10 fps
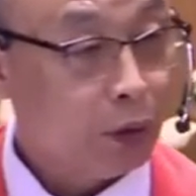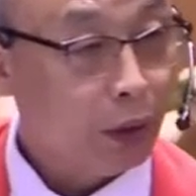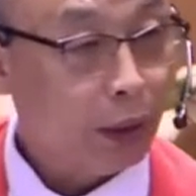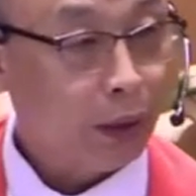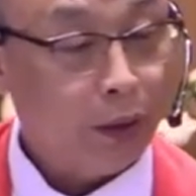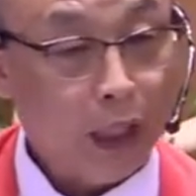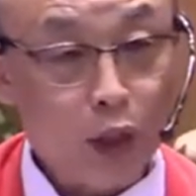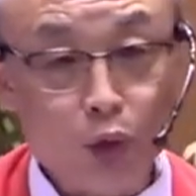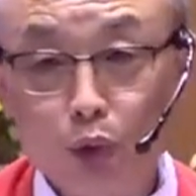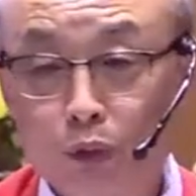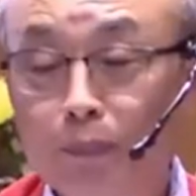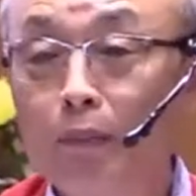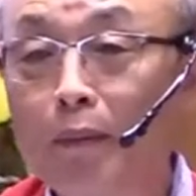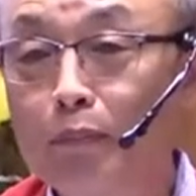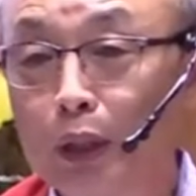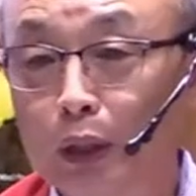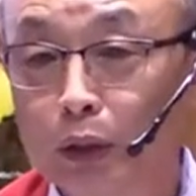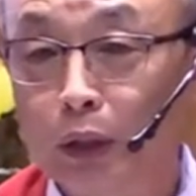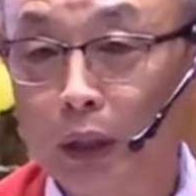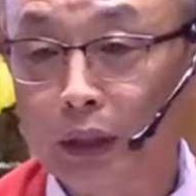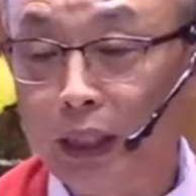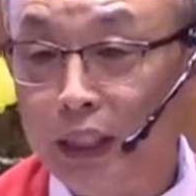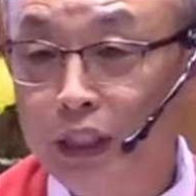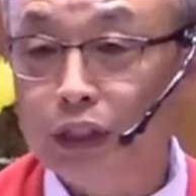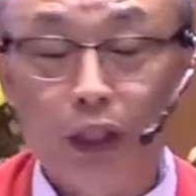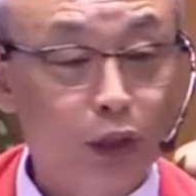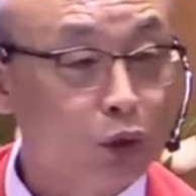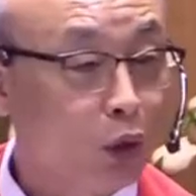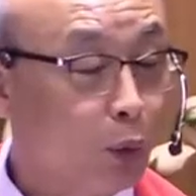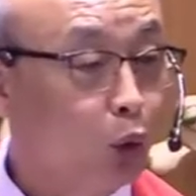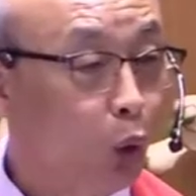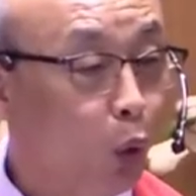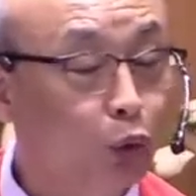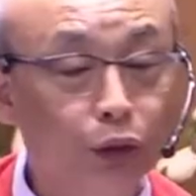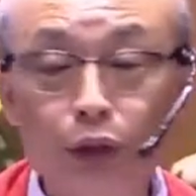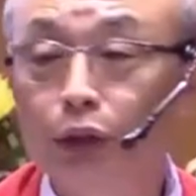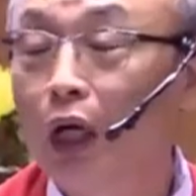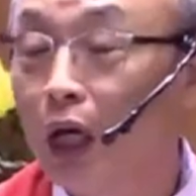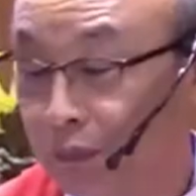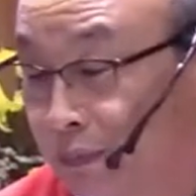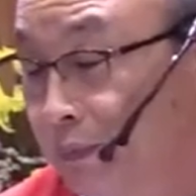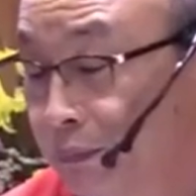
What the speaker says: As you remember, the instance of a golden calf.